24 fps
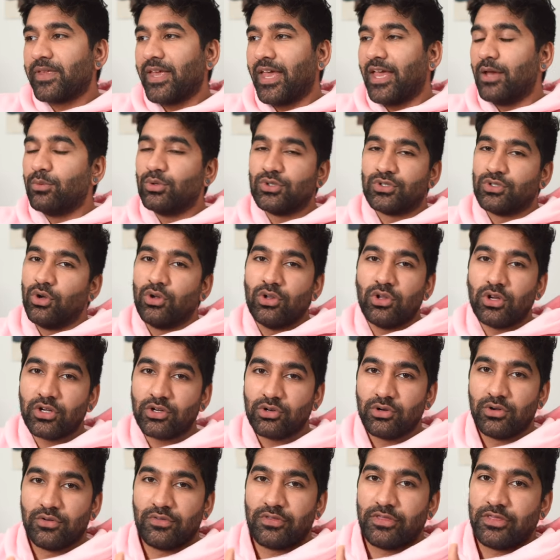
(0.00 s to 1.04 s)
it was no
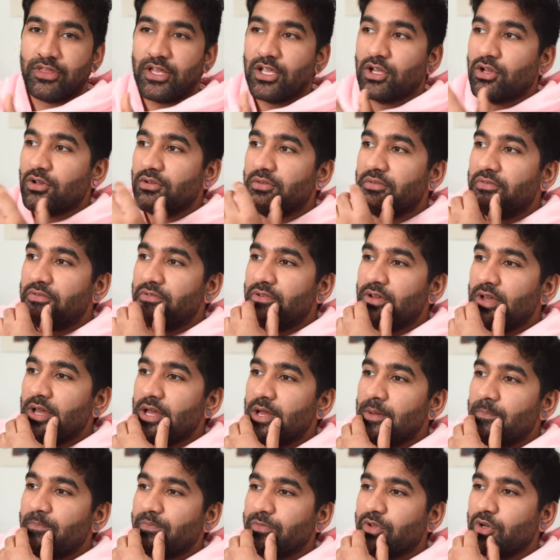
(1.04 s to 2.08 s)
longer a thing of,
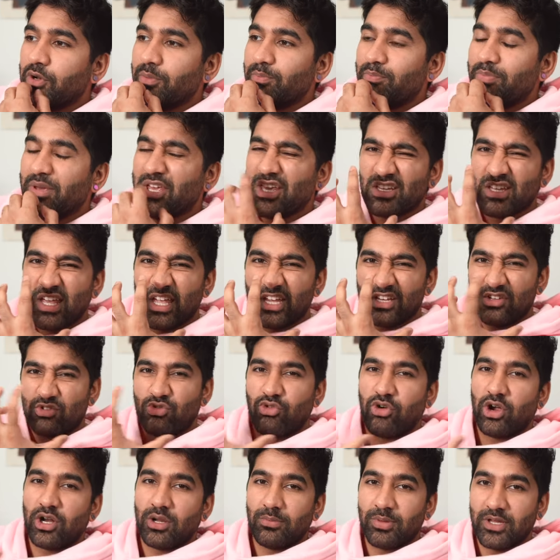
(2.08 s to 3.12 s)
you know, being
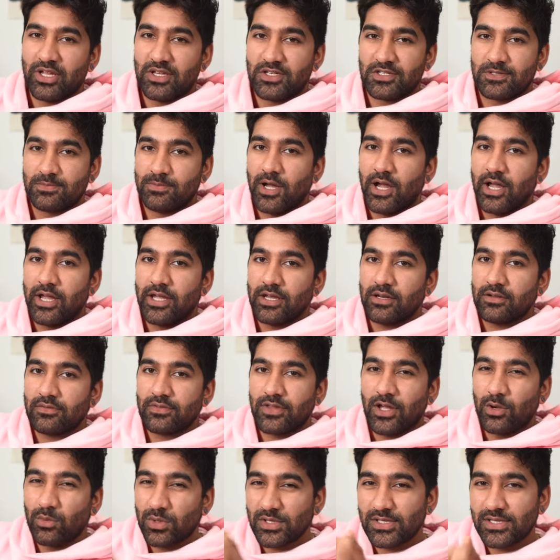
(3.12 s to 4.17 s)
incredibly inspired.
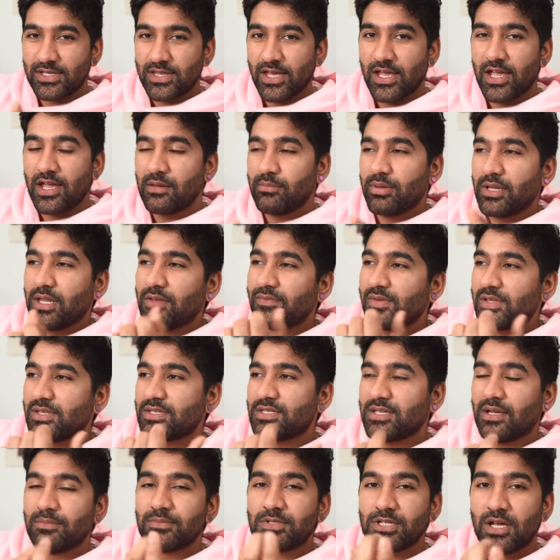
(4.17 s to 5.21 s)
That was there, but even
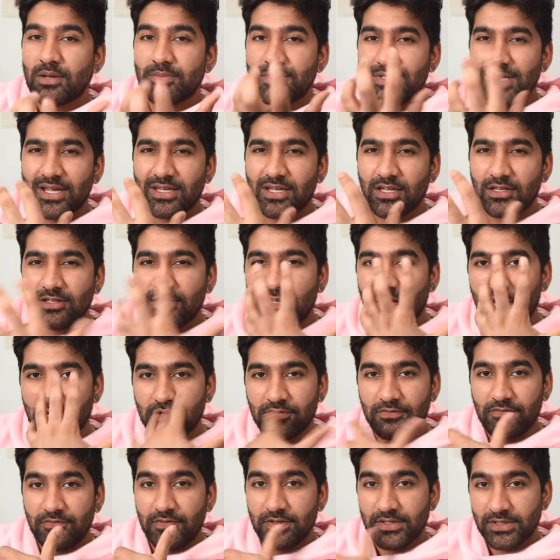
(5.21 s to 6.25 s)
sometimes that can kind
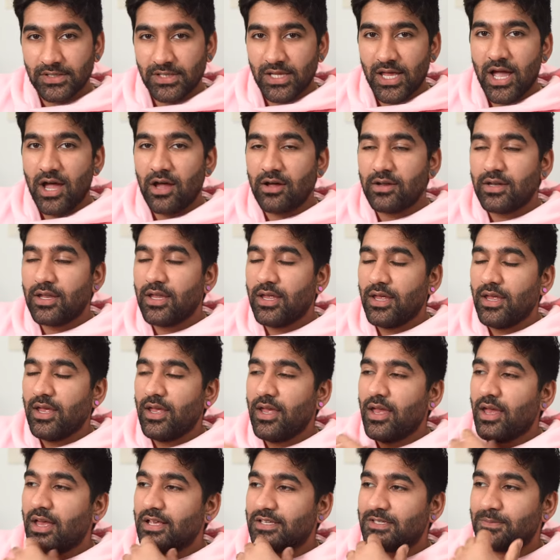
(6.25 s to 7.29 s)
of fizzle out,
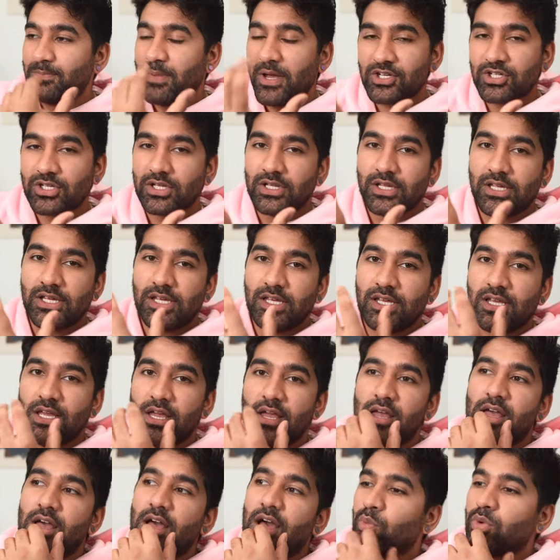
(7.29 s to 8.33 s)
especially
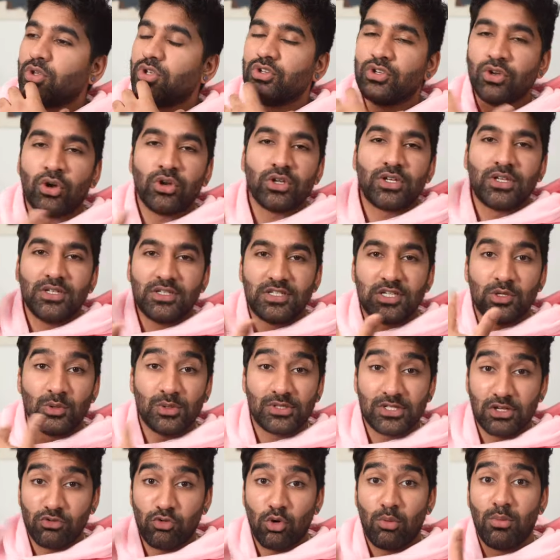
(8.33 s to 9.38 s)
when you don't
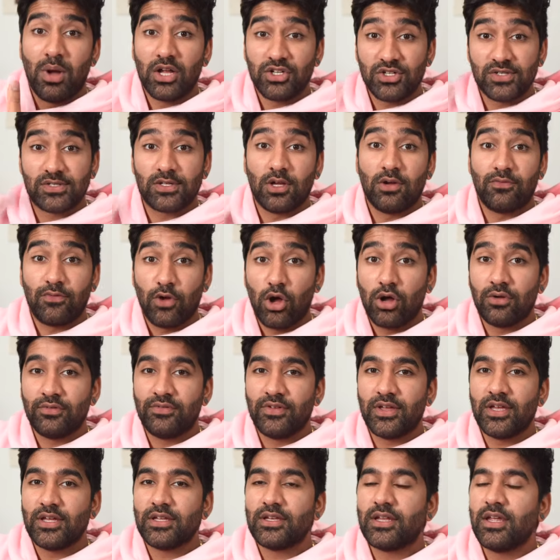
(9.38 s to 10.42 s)
continuously remind yourself of
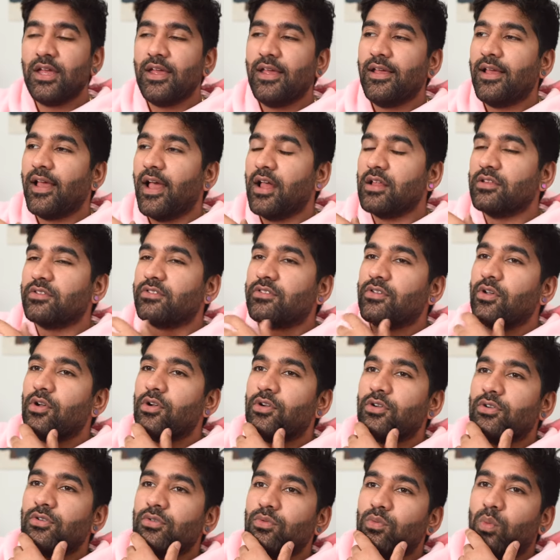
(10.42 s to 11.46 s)
it. And
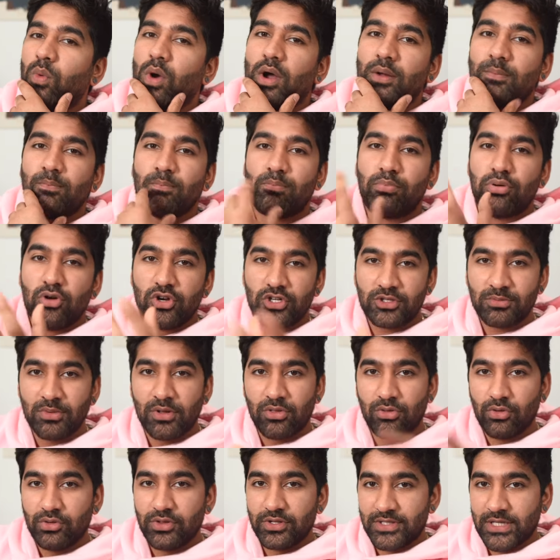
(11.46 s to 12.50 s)
so what pushed me
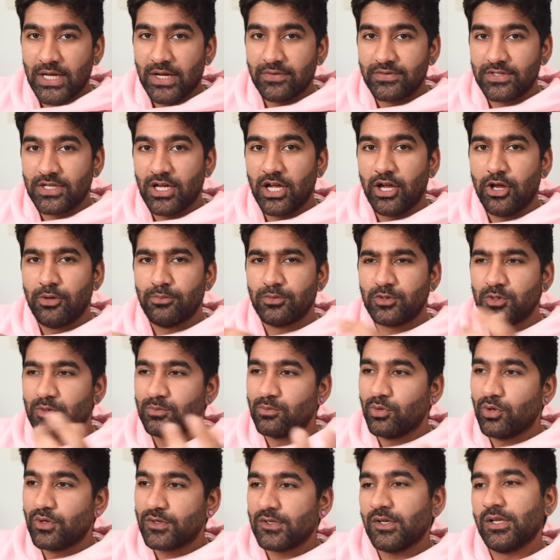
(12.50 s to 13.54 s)
through the tough times was
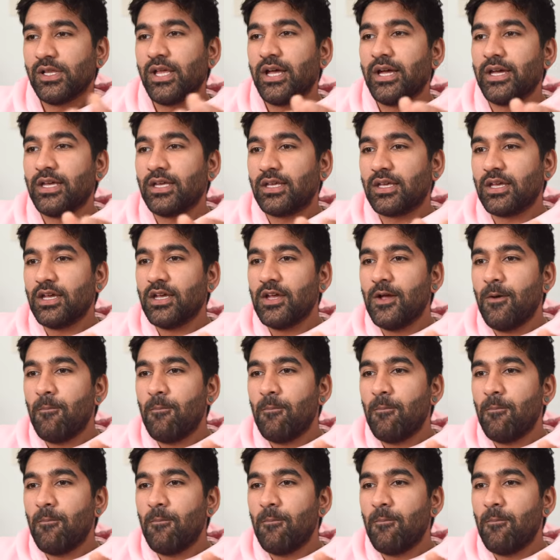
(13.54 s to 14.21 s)
more so like,